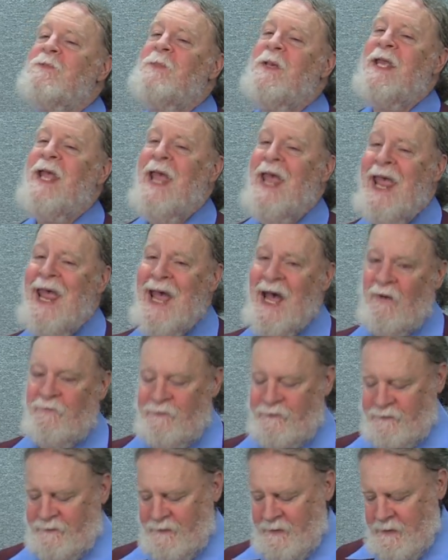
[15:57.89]

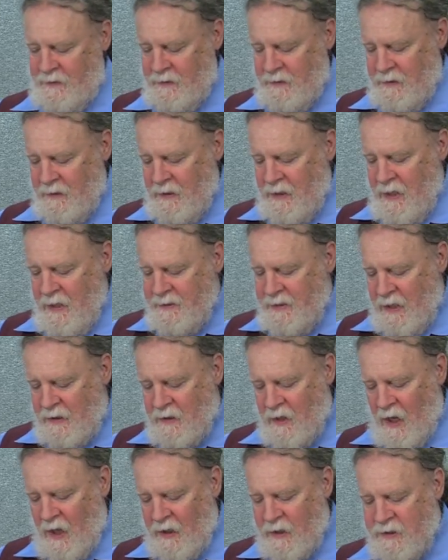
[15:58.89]
behalf that
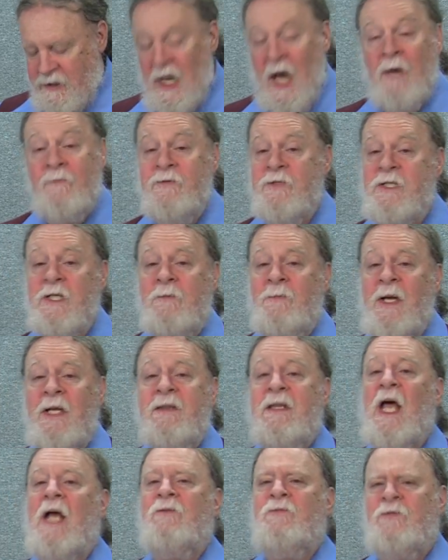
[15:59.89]
Collins obviously
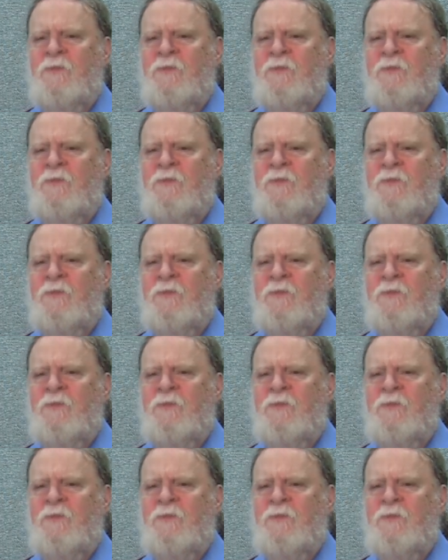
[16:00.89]
meant that